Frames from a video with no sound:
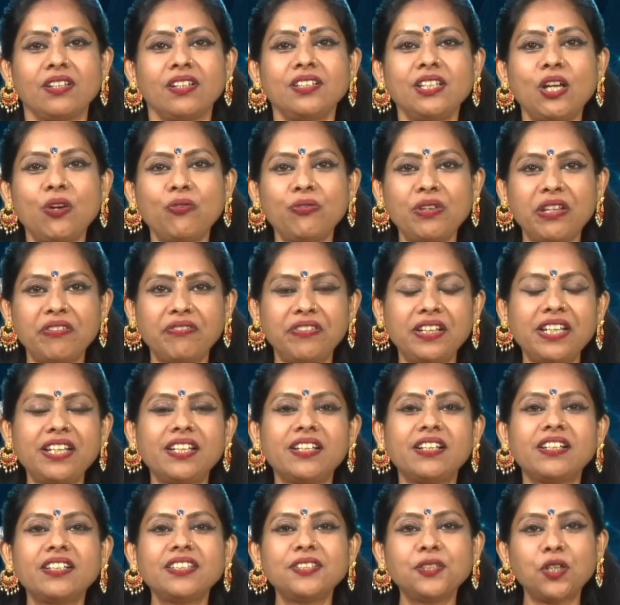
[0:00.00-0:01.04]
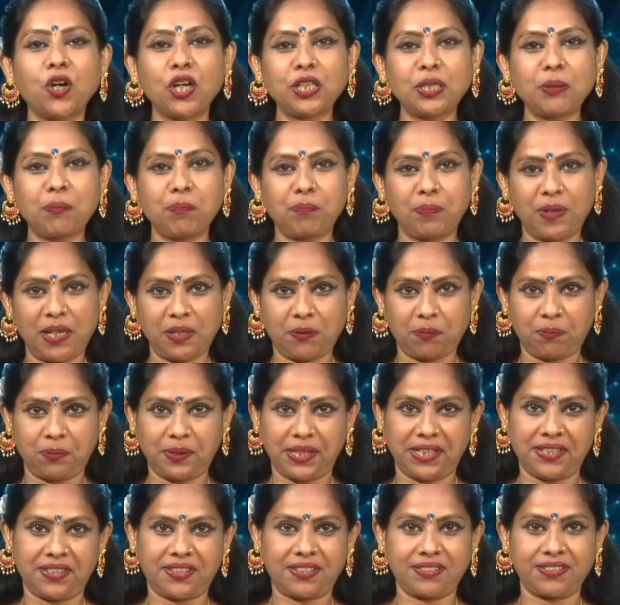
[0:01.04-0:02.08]
Now, we will learn non-impact
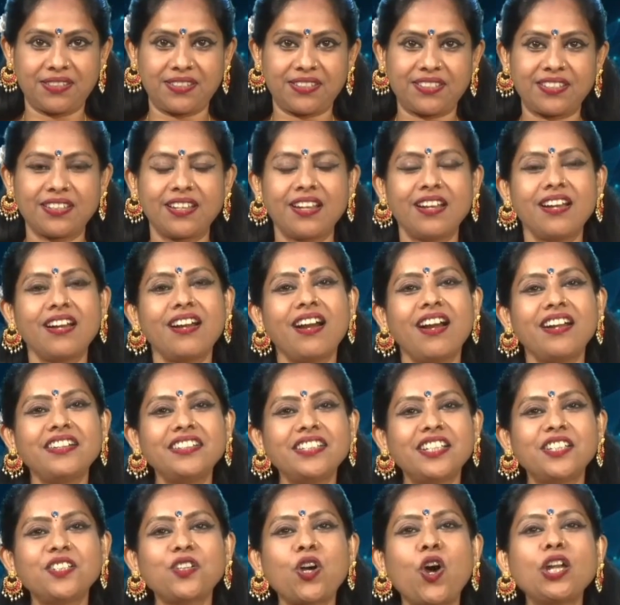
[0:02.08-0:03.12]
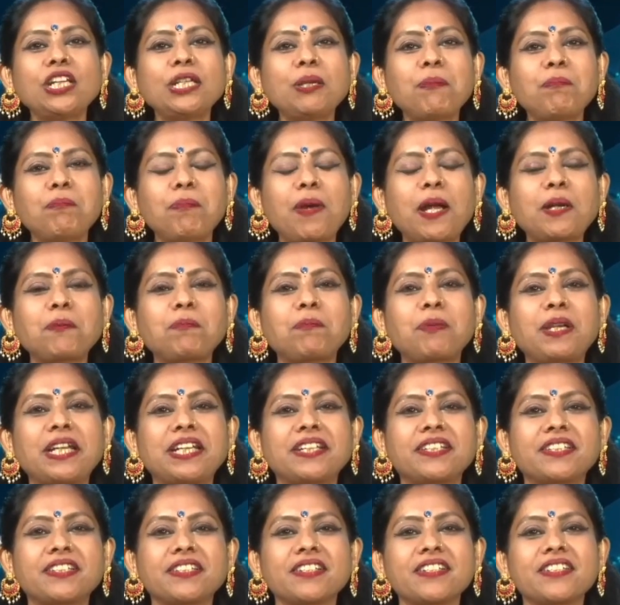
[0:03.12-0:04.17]
printers. Under non-impact
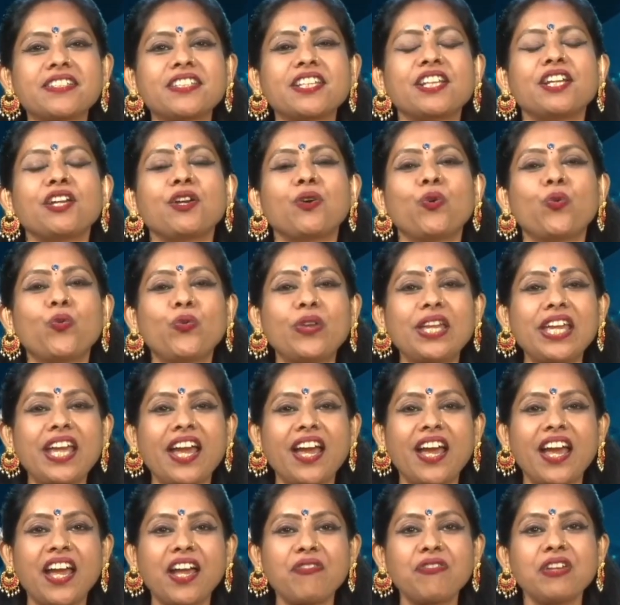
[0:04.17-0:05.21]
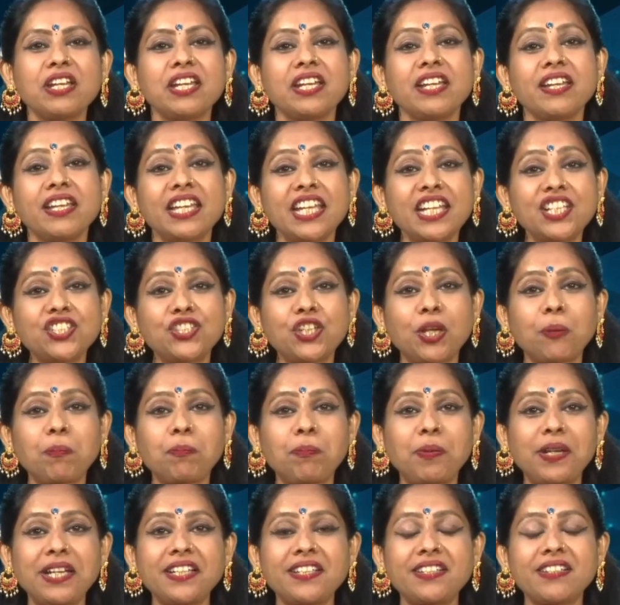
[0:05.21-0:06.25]
printers, we have inkjet
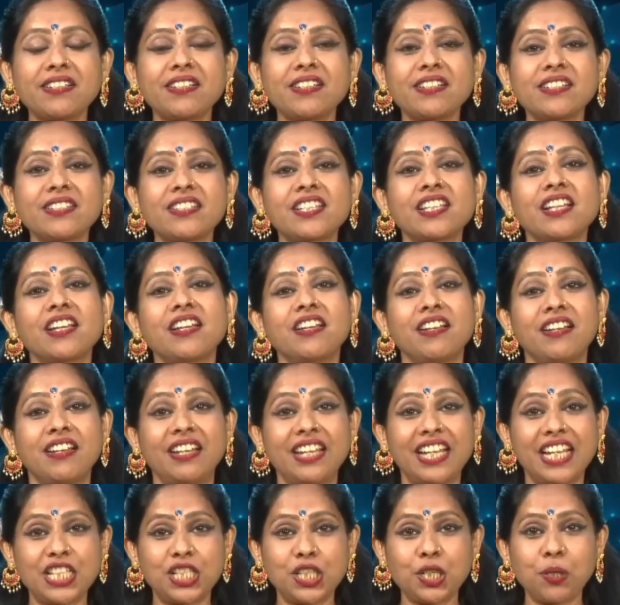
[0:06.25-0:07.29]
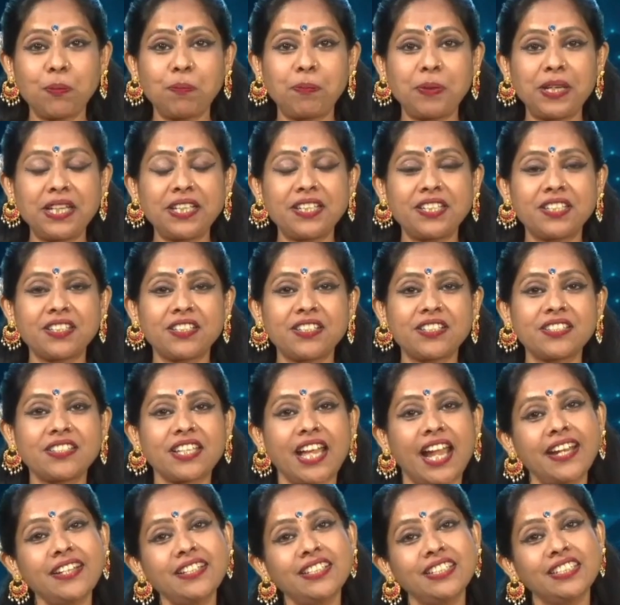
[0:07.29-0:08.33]
printers, laser printers
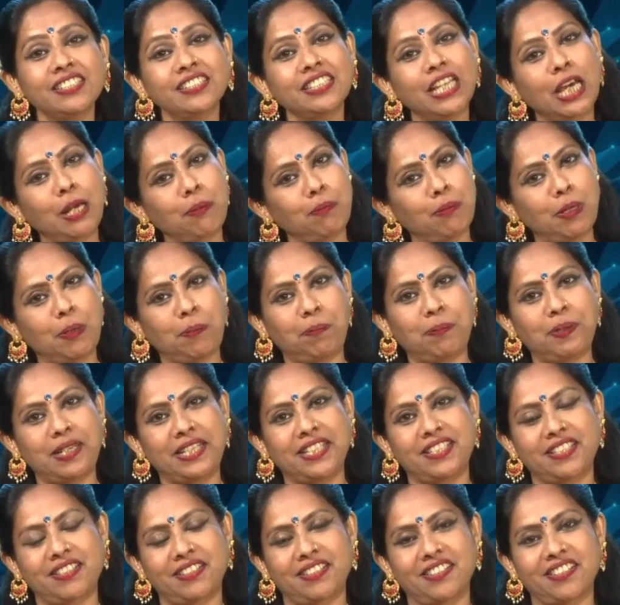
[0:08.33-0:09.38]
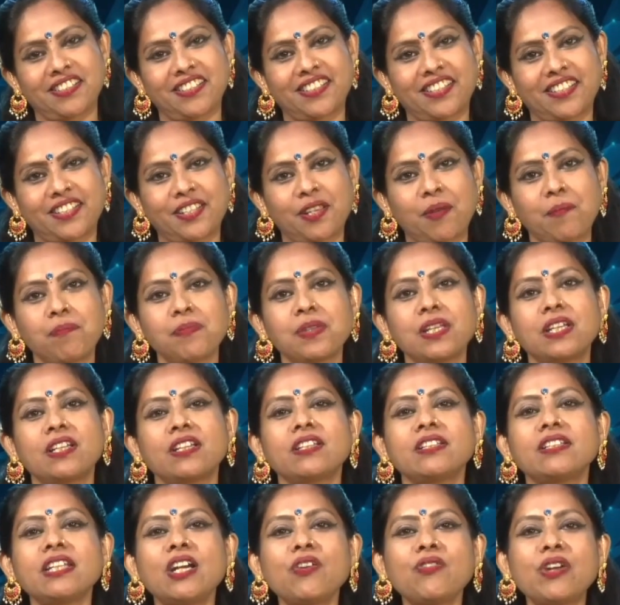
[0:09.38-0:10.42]
and thermal printers.
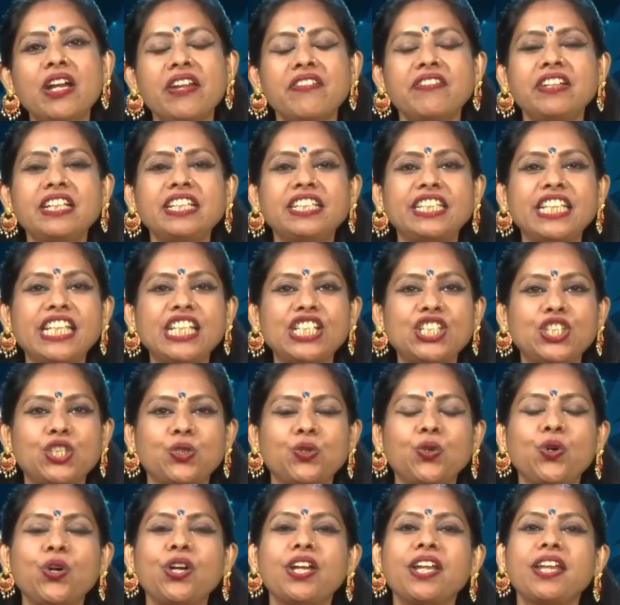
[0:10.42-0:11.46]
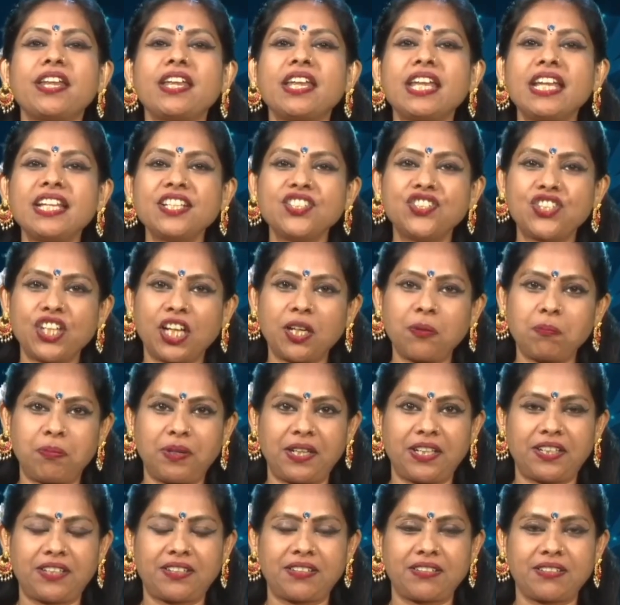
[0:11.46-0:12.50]
Now, I will teach you inkjet
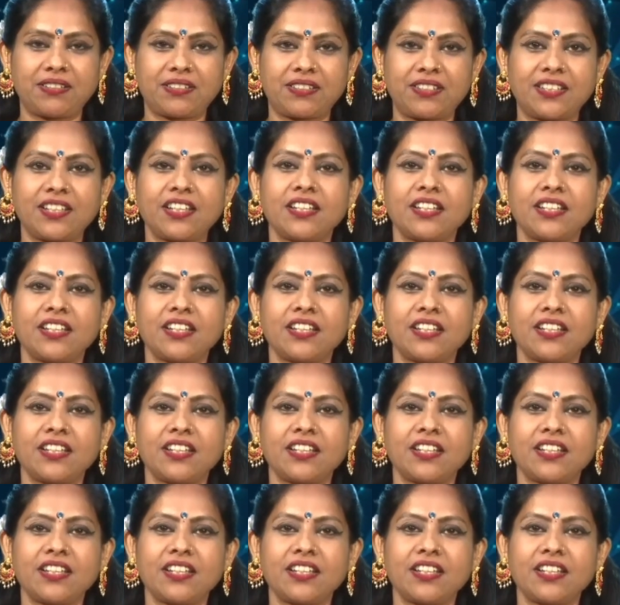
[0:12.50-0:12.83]
printers.